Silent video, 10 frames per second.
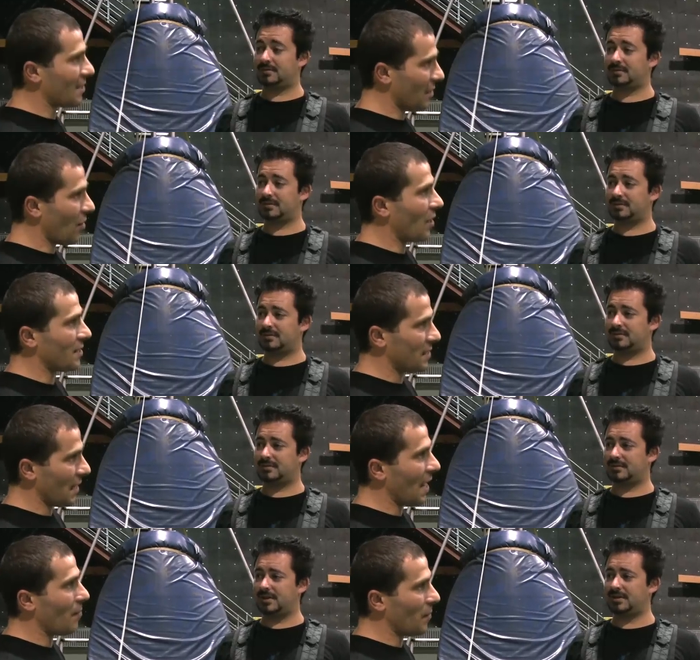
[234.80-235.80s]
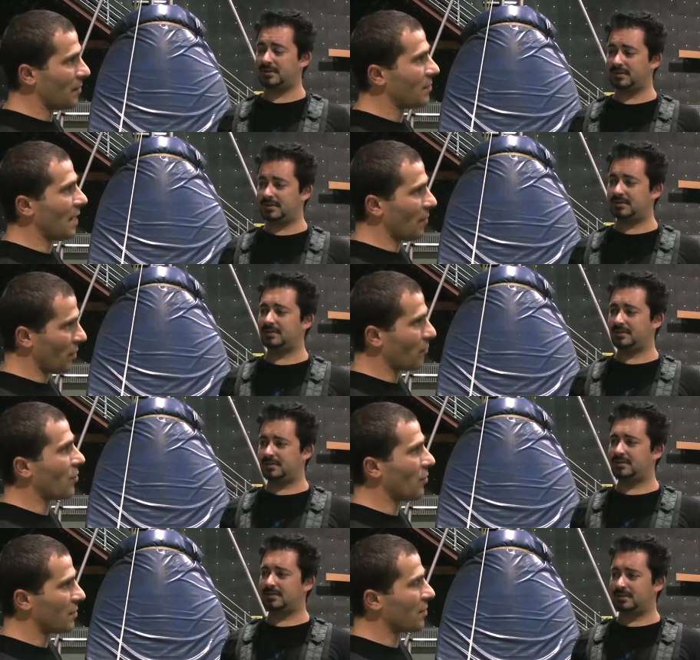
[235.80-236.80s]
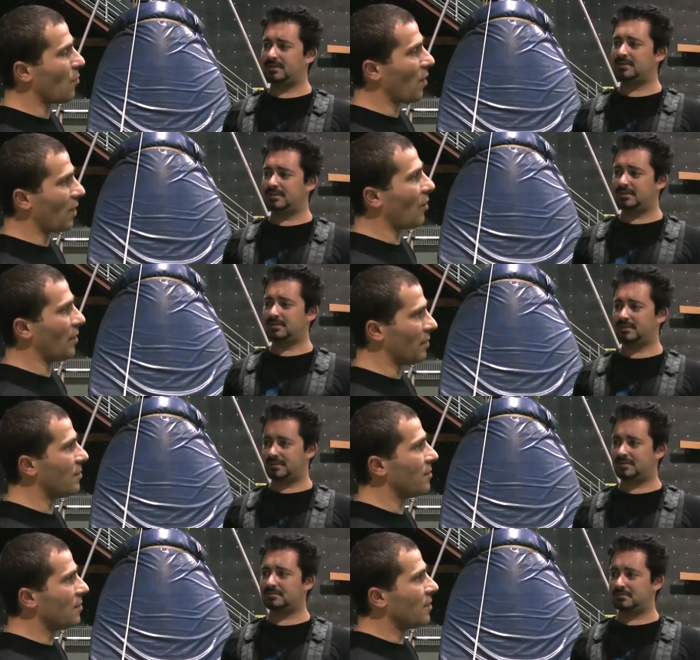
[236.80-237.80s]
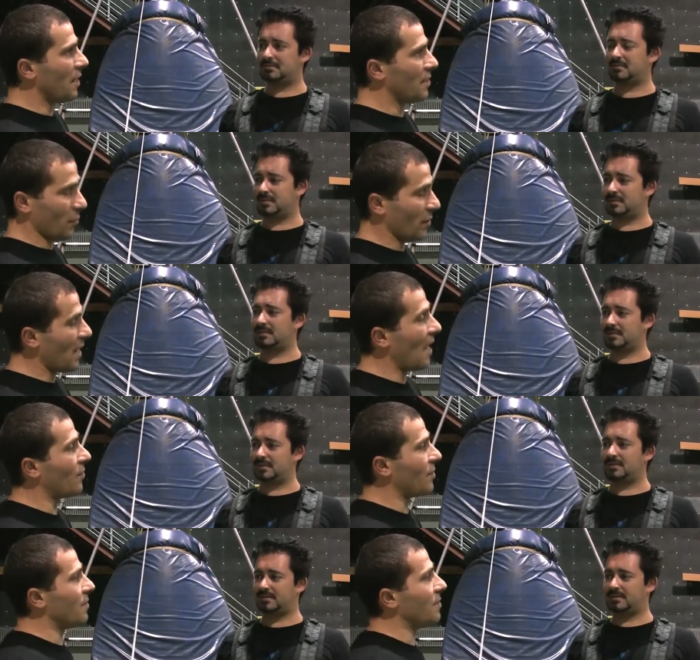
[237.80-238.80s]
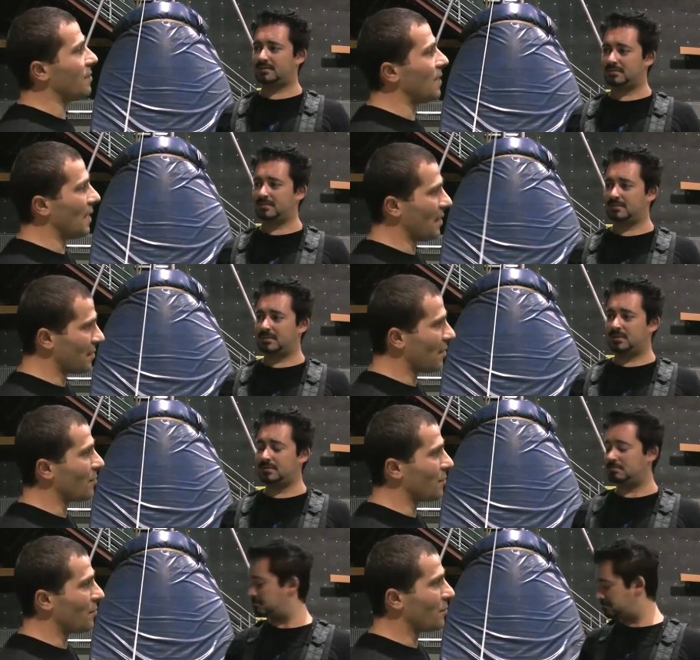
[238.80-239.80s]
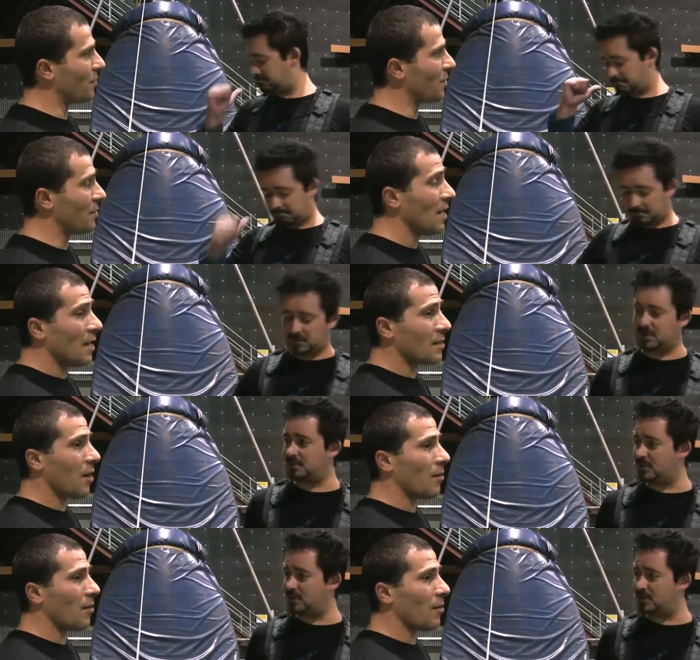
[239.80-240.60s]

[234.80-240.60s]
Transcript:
Speaker 1: to kind of set up, yeah. and yeah, we rehearsed it quite a lot and, until we nailed it. Yeah, so it was, was pretty good. So